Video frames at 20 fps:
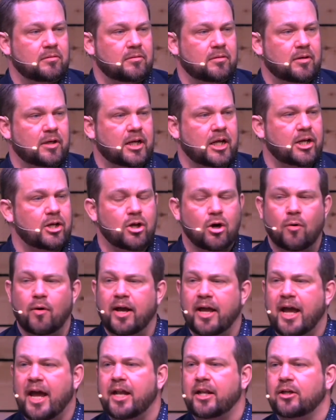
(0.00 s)
And I know I
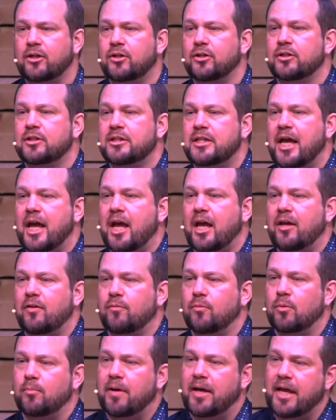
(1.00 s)
had a good day if
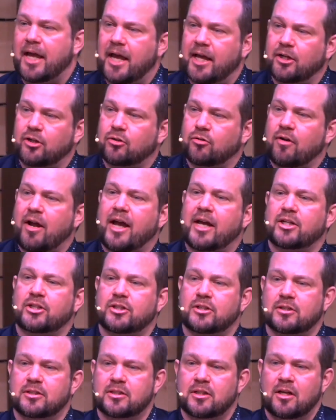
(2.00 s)
when my head
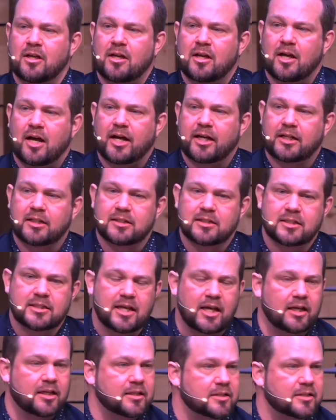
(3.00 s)
crashes, I can say to